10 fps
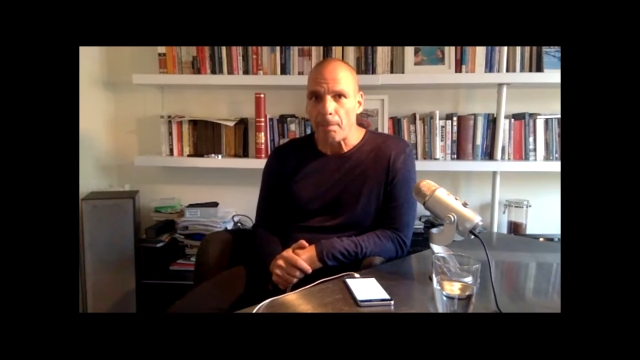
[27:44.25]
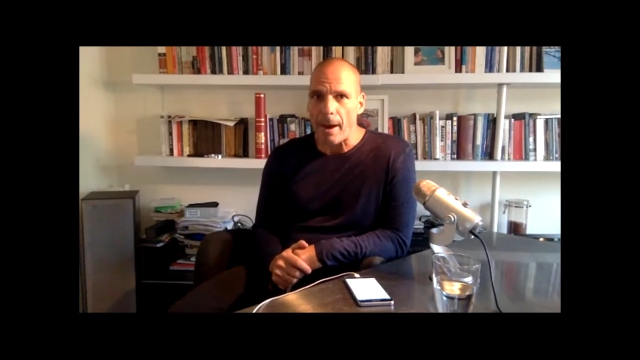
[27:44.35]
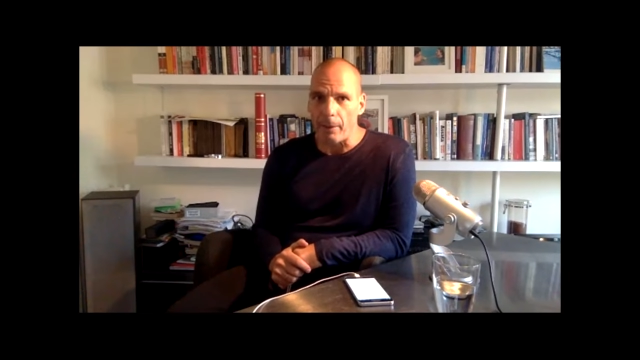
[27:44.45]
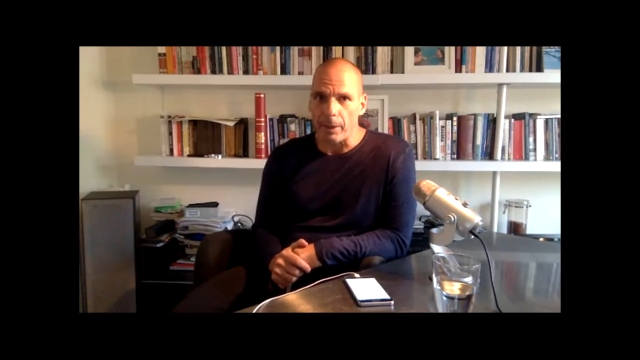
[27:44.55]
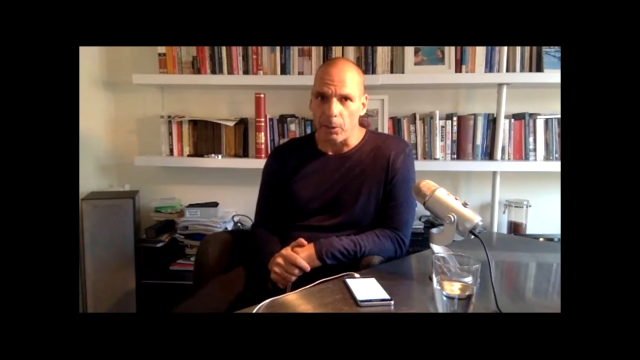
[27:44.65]

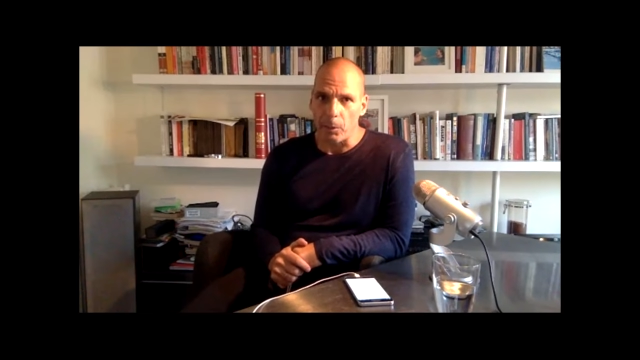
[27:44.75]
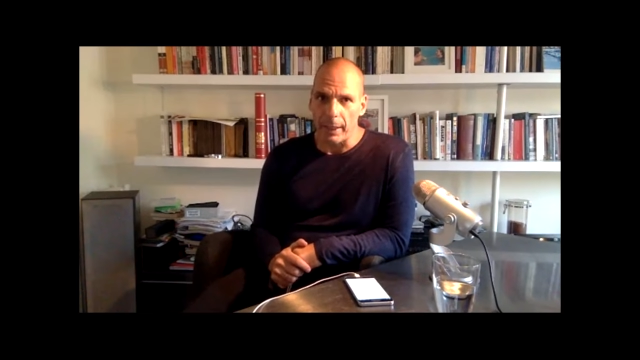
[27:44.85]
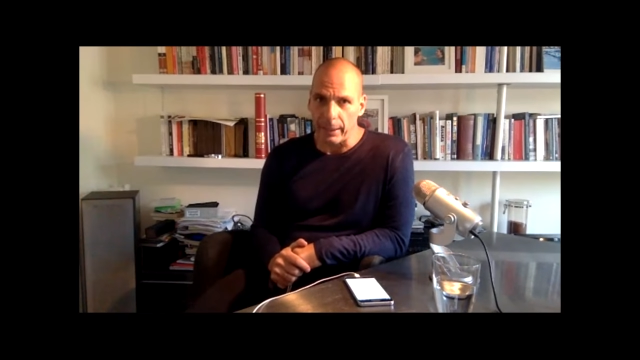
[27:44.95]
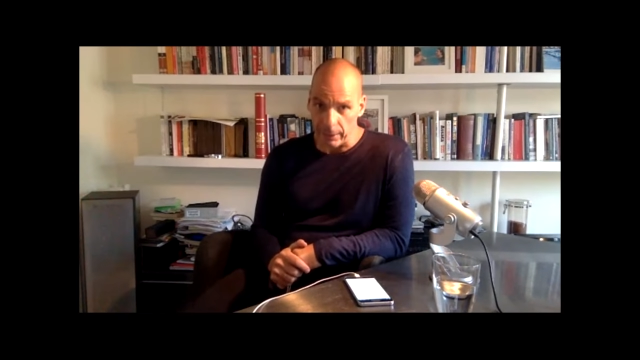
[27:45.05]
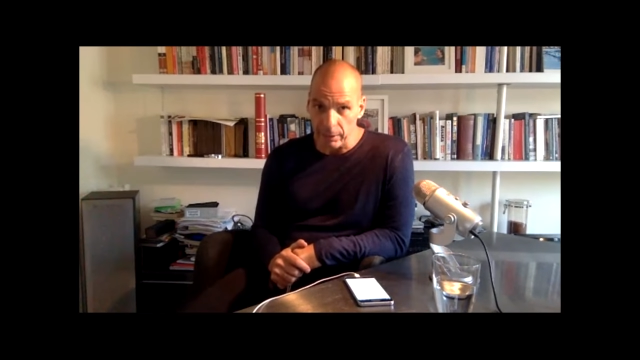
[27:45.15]
power
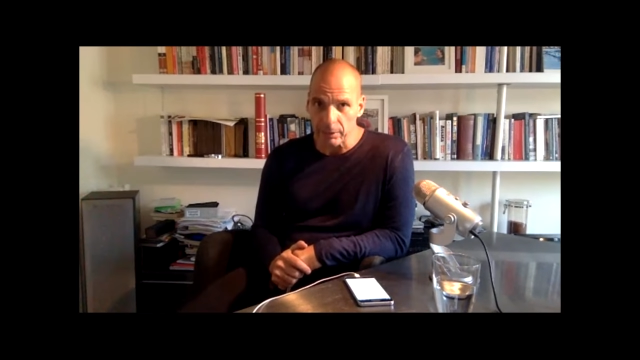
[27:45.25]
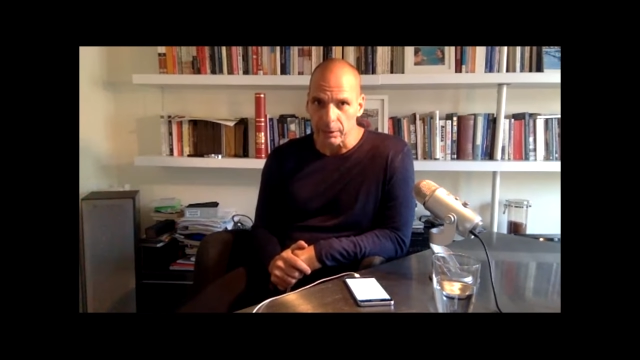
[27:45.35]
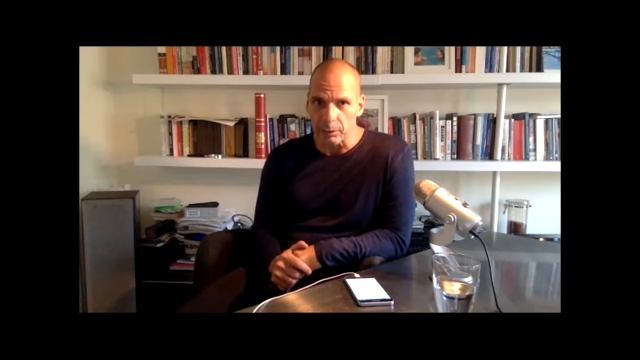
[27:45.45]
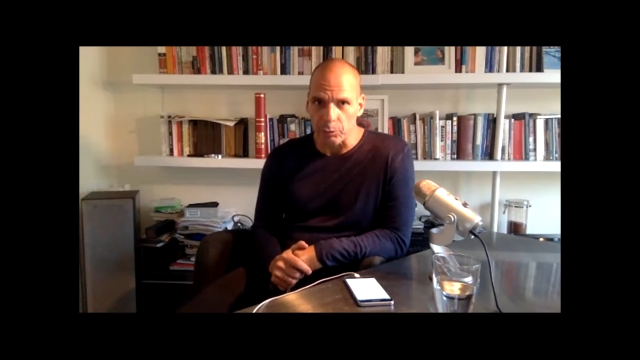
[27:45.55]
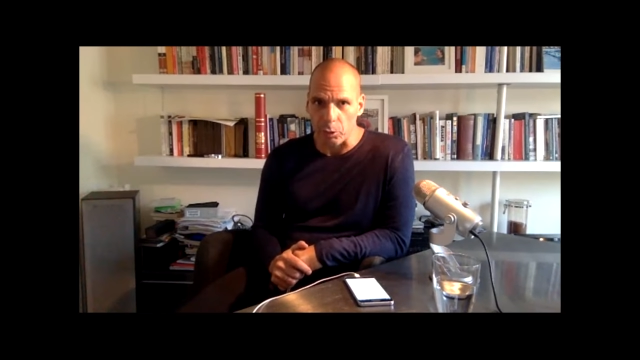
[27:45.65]
away
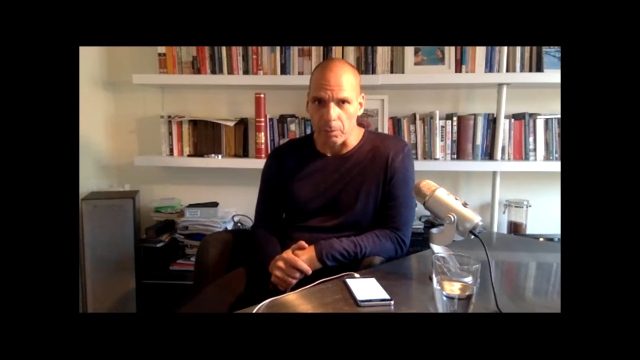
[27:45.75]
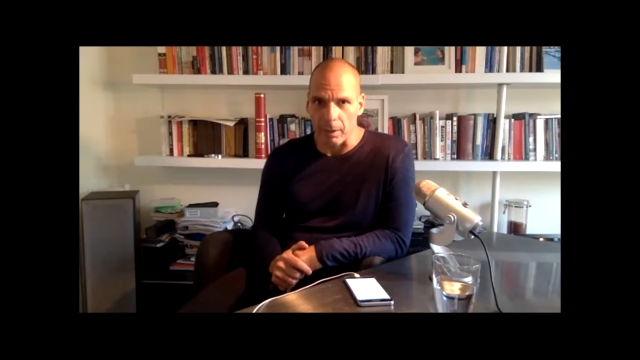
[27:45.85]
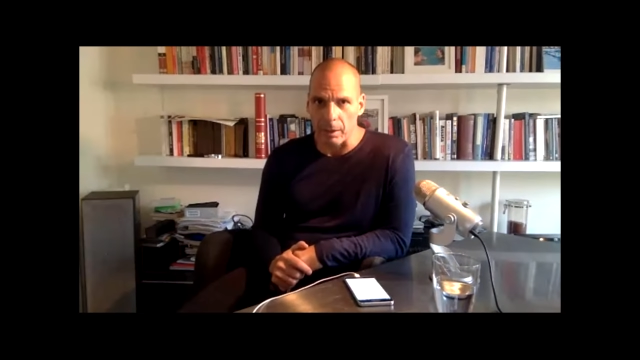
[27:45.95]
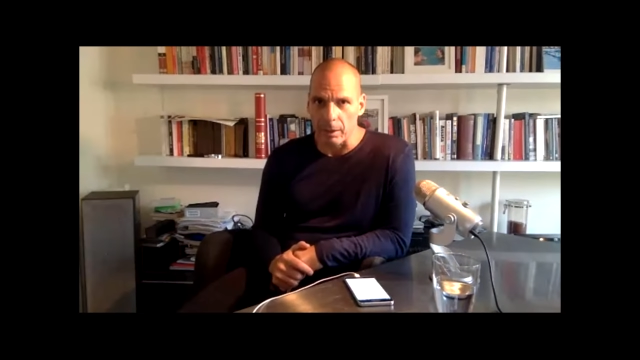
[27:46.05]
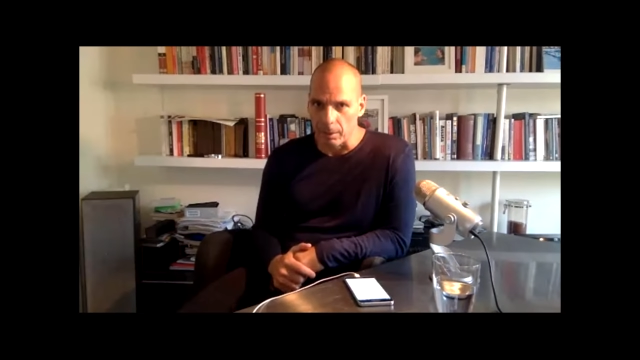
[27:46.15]
from
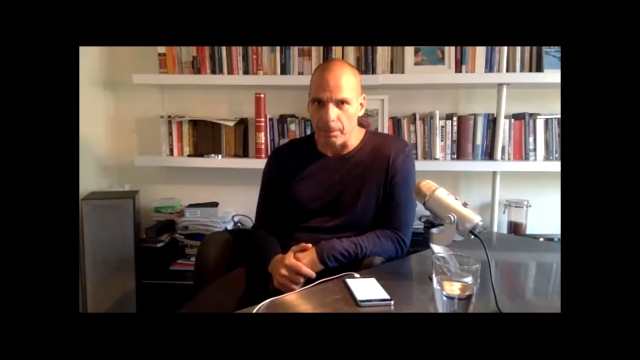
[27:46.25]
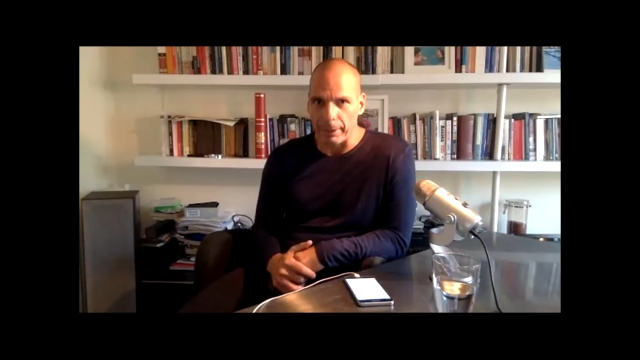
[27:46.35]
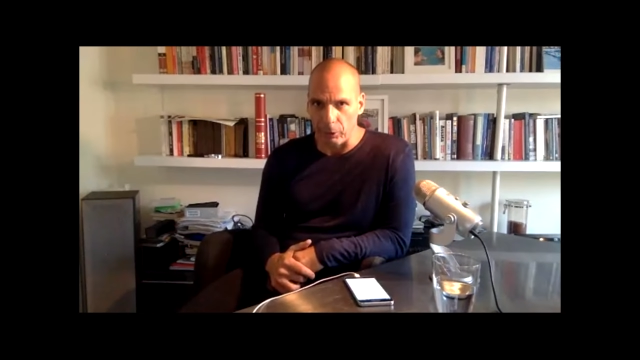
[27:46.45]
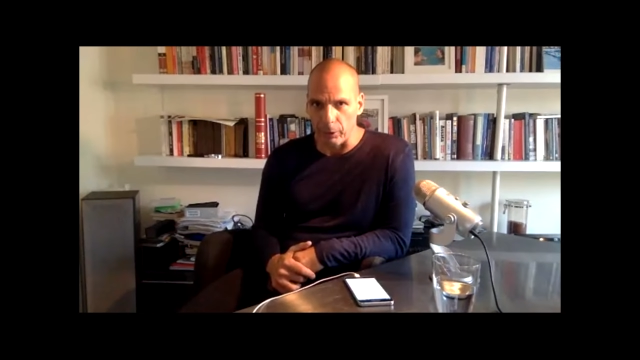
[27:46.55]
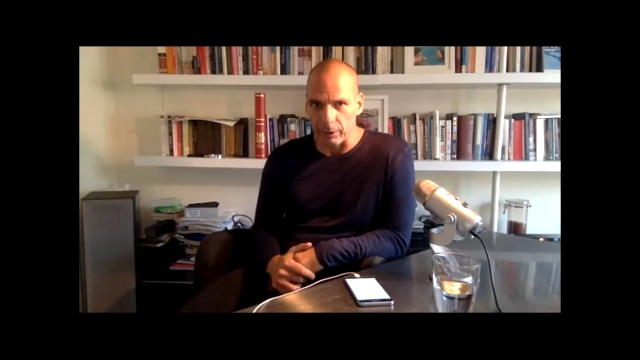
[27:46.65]
the
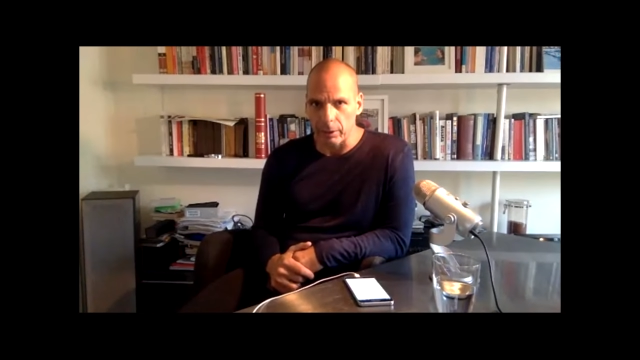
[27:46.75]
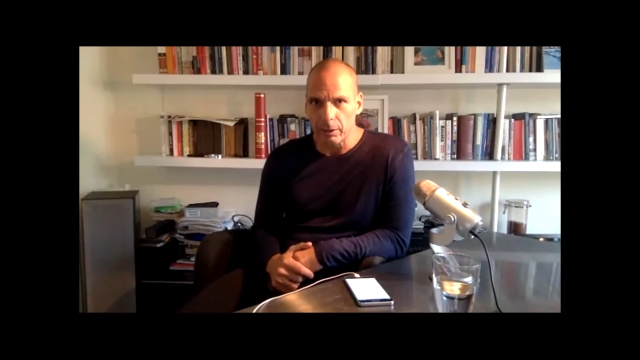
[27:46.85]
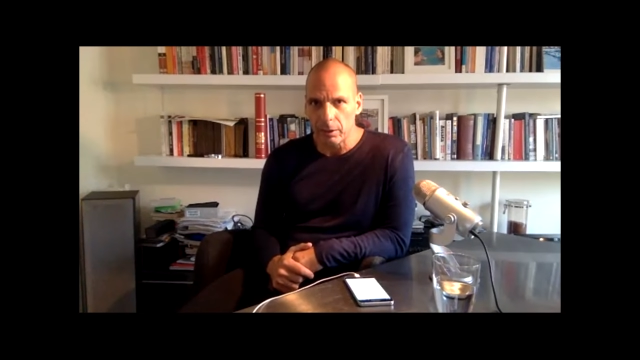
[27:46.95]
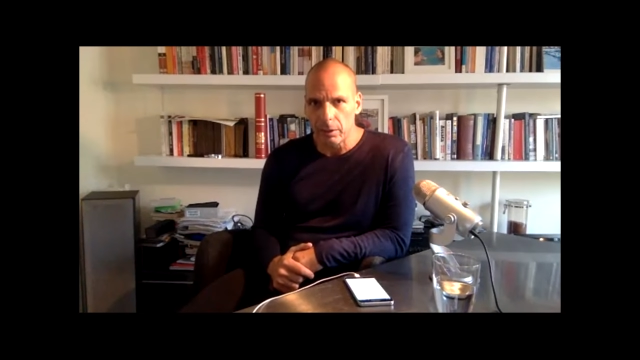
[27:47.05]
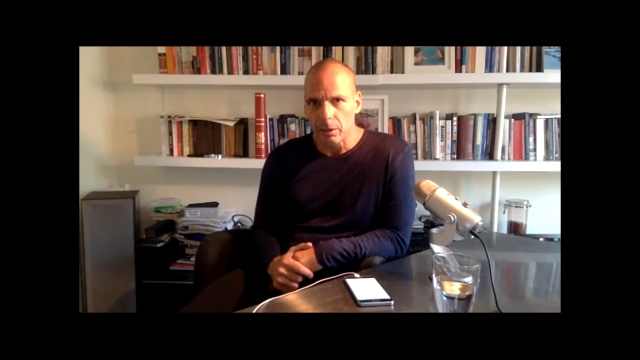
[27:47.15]
minority